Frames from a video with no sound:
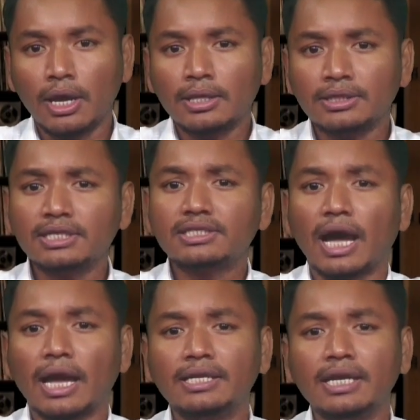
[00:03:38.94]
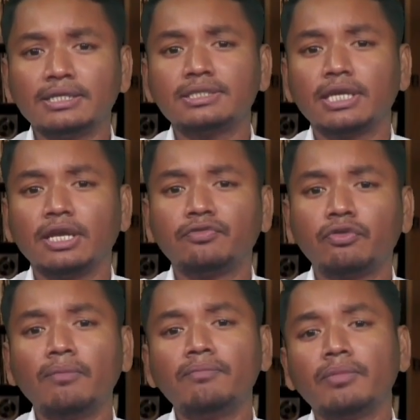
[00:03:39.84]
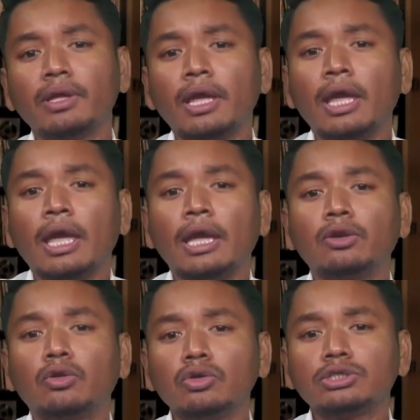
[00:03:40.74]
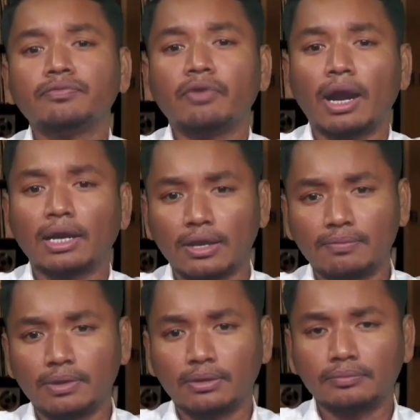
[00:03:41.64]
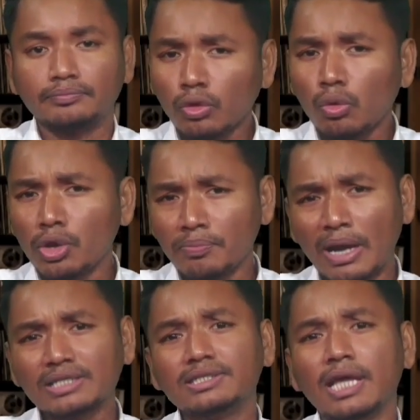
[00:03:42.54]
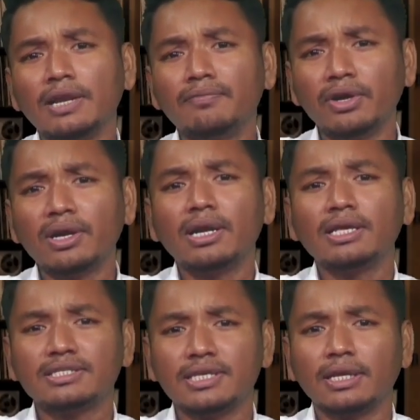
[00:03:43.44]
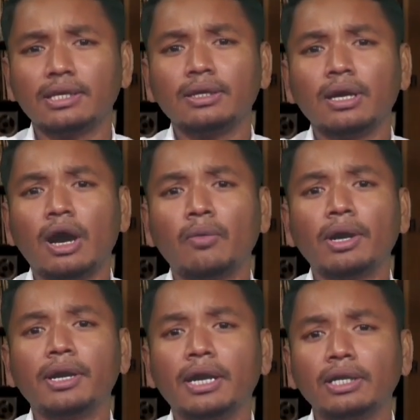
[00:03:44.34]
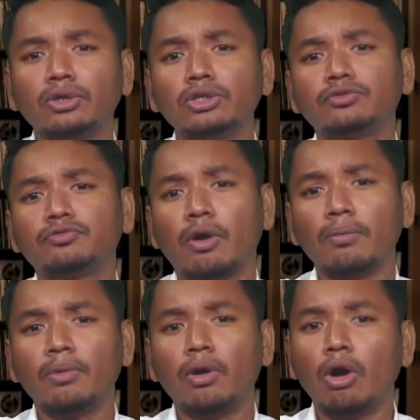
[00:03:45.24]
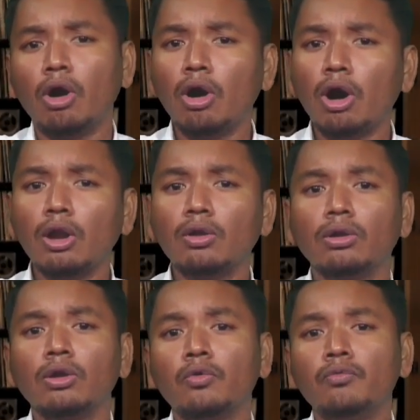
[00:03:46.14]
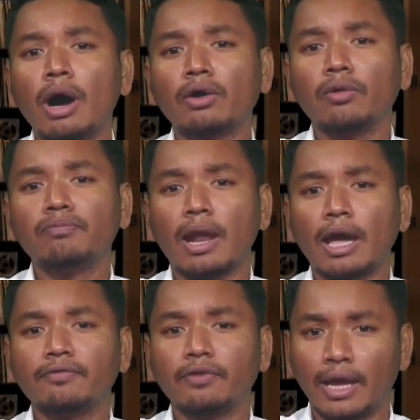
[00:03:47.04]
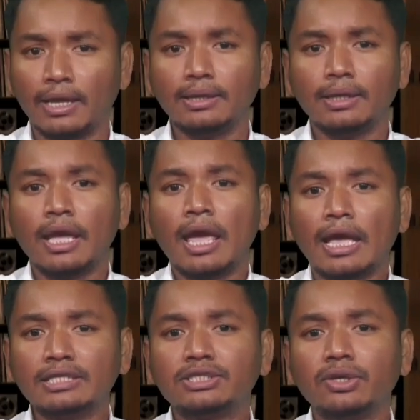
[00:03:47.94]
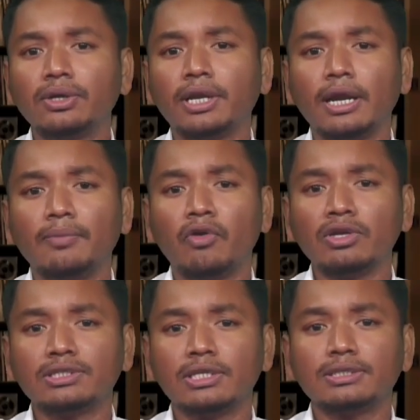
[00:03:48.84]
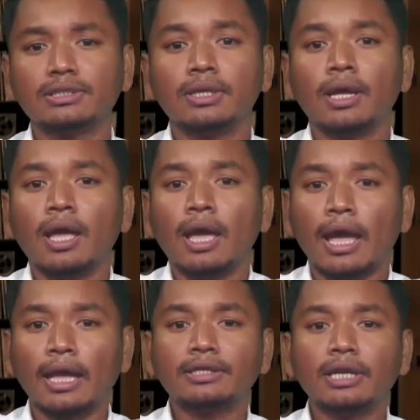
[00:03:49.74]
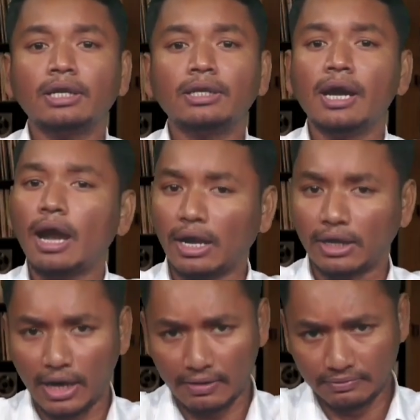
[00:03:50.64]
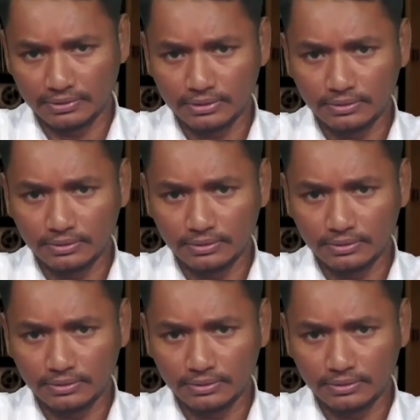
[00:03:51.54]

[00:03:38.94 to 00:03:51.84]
These ideas inform inclusive archiving. We must deliberately seek our narrators from all walk of life and ensure their voices enter the archives.